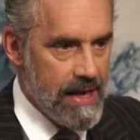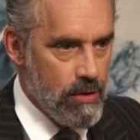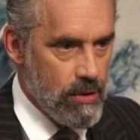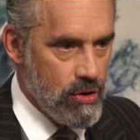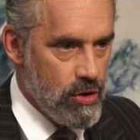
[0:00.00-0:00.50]
they
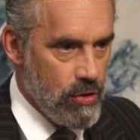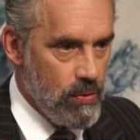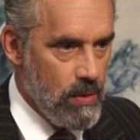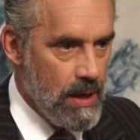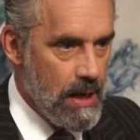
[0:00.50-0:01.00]
couldn't
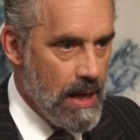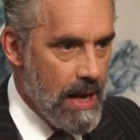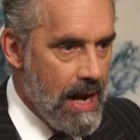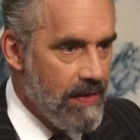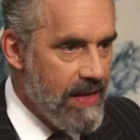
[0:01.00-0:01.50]
do,
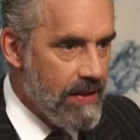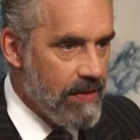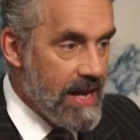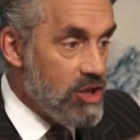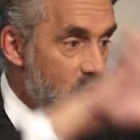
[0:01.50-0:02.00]
then
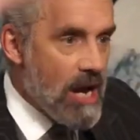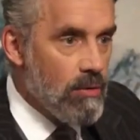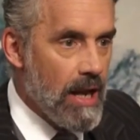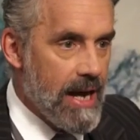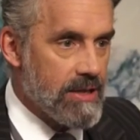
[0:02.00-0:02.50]
they
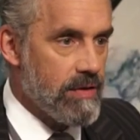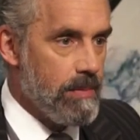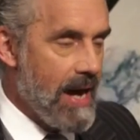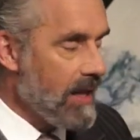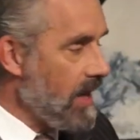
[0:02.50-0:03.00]
generalized from
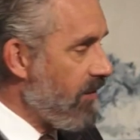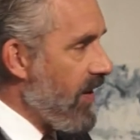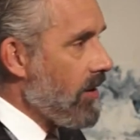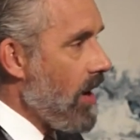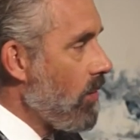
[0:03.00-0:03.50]
that, and they
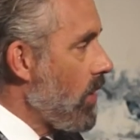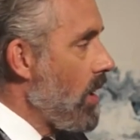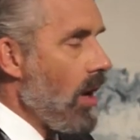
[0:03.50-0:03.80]
figured out